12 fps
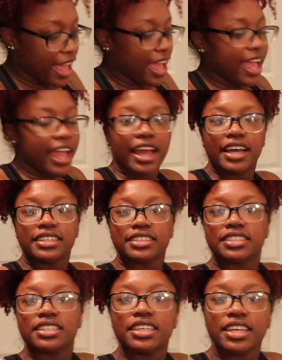
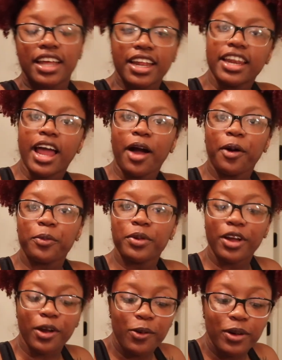and now
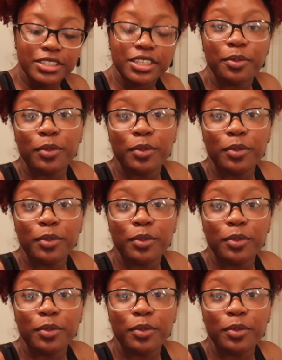we are going to